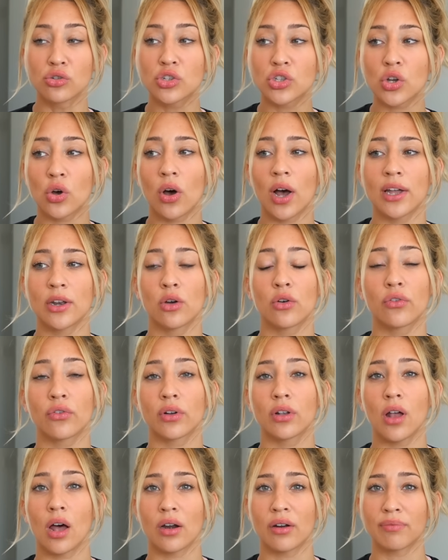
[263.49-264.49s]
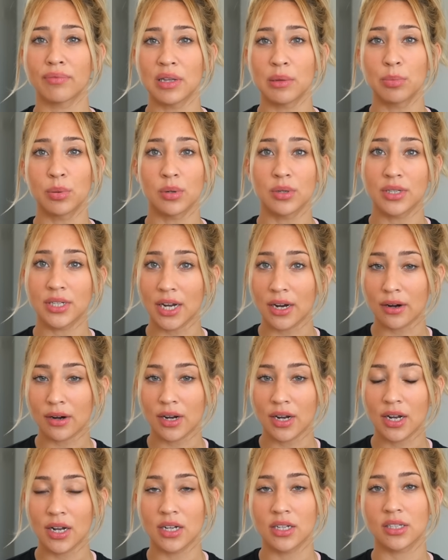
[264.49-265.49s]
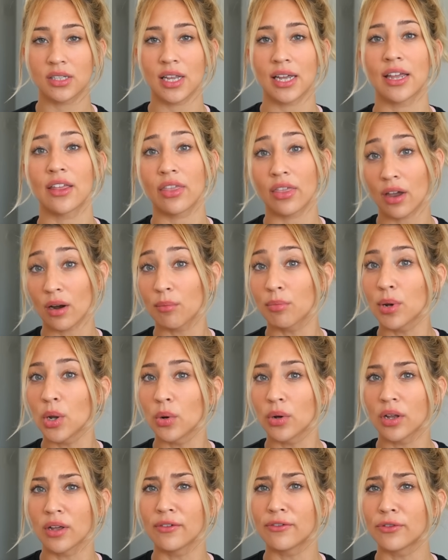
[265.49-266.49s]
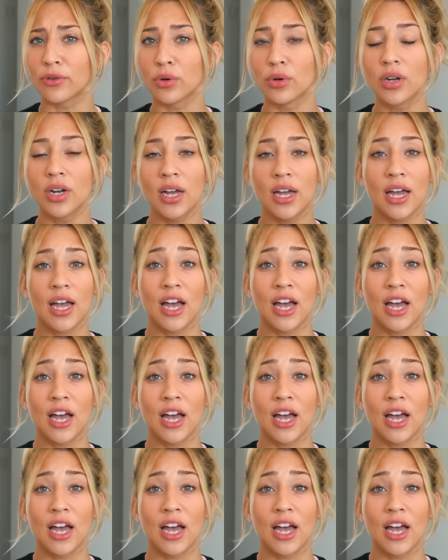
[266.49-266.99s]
So I know for a lot of people, dairy is like their bloating food.